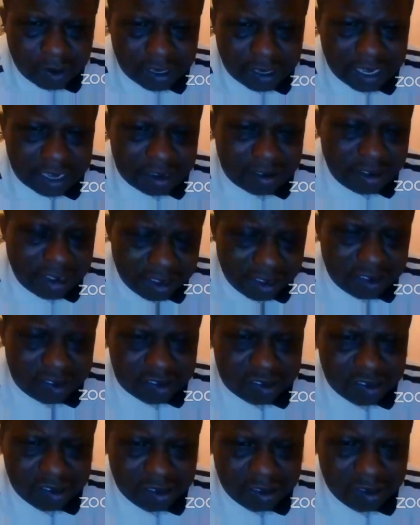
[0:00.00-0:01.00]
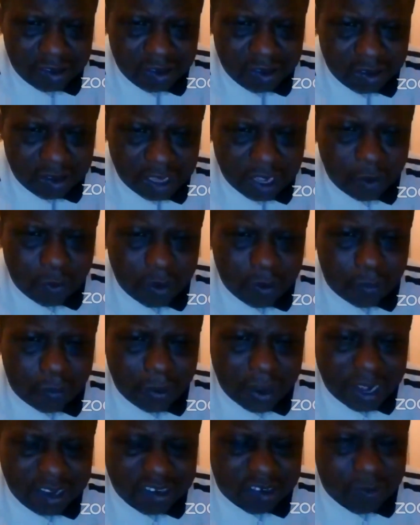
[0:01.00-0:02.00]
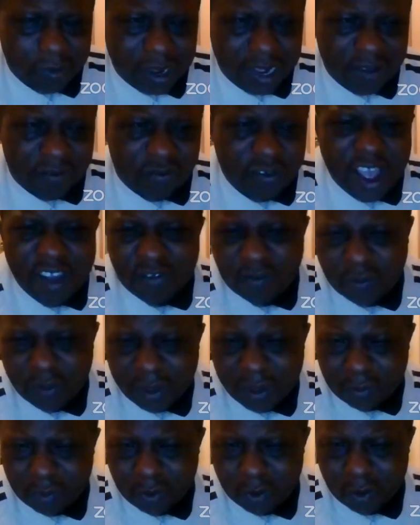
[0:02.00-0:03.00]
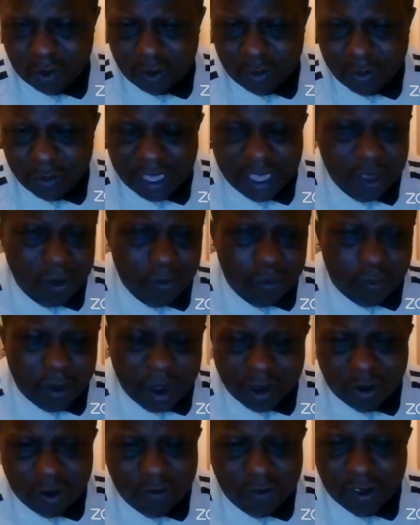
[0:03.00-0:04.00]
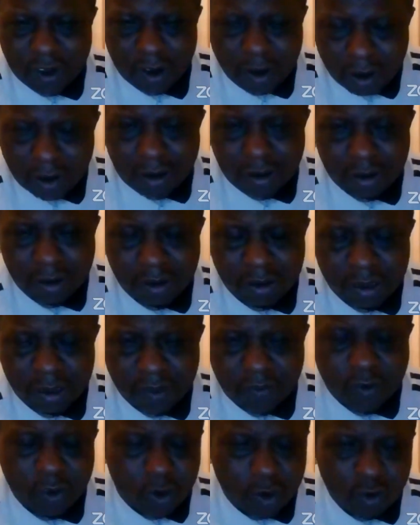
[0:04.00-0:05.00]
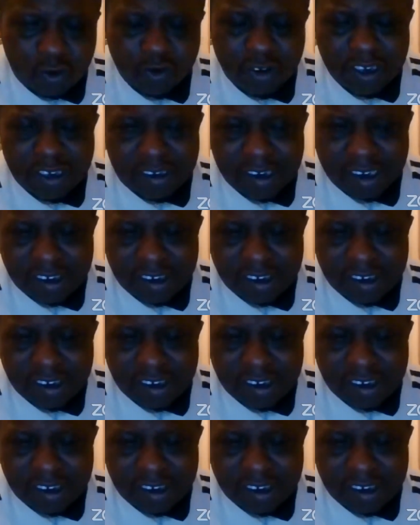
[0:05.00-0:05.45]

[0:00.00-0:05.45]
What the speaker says: Decrees that were passed by 5 people became part of the law. If you go through the